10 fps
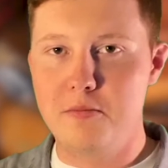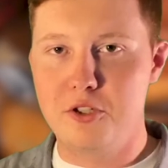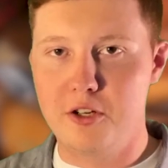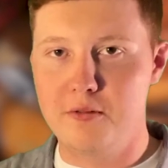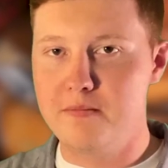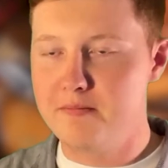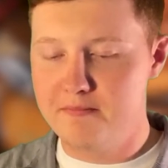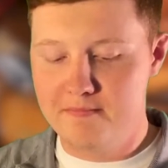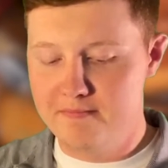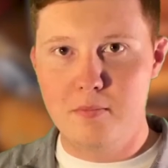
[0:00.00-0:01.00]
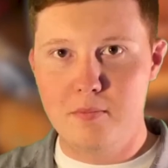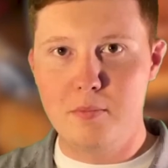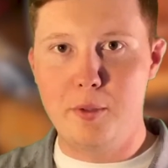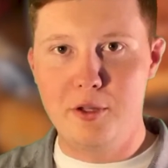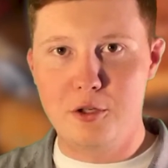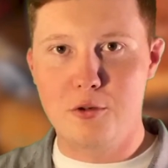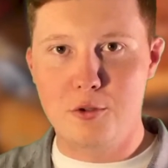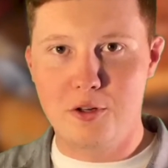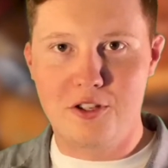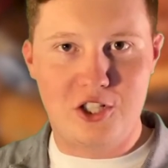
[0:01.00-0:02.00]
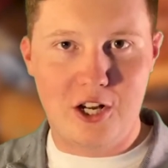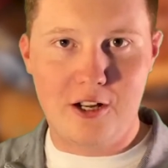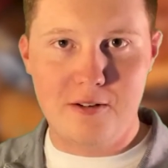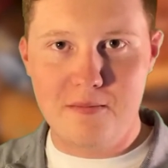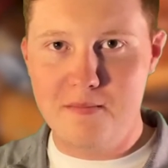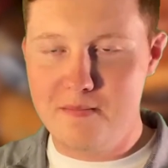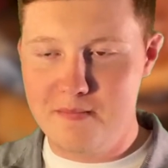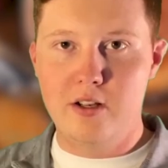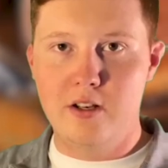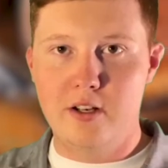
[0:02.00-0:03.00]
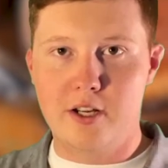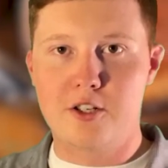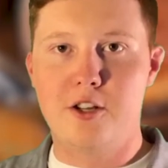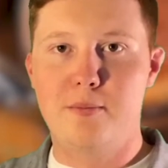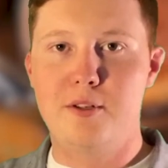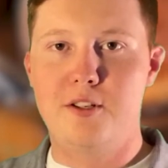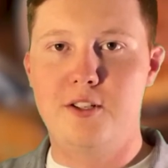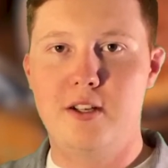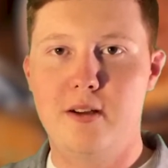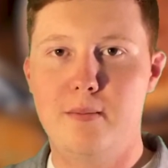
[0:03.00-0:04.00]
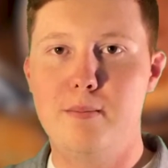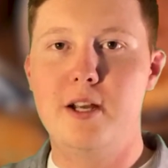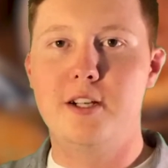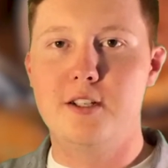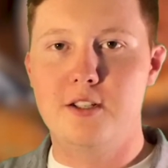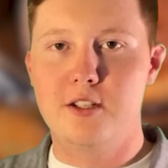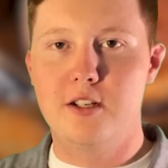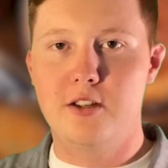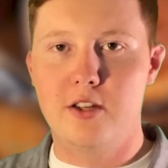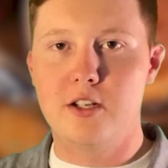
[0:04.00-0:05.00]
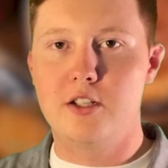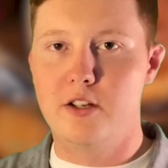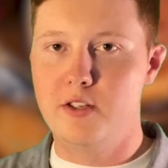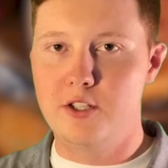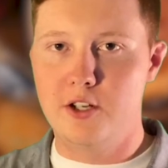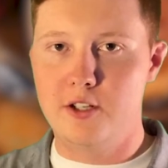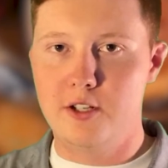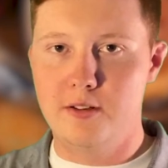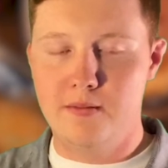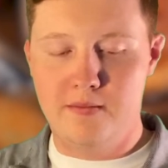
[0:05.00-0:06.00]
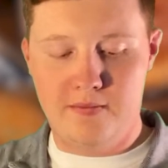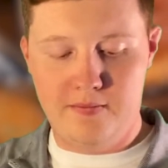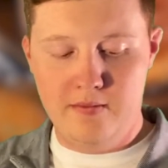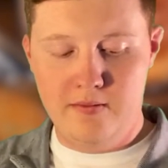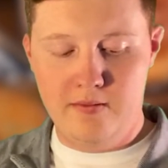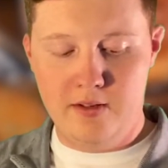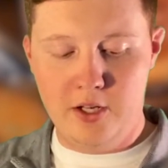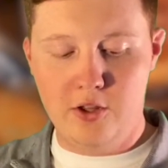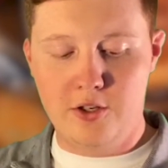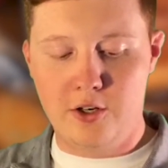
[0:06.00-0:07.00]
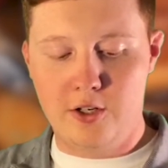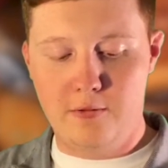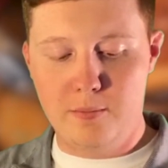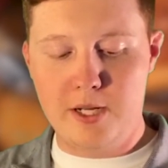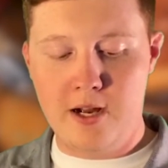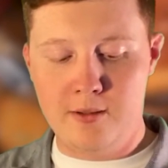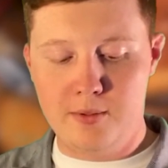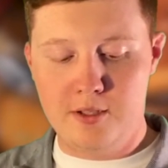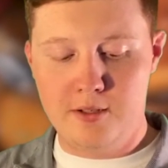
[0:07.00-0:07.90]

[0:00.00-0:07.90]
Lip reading: so maybe this one's worth a shot. Next up is Megan's Thanksgiving turkey. Get the turkey from Tops.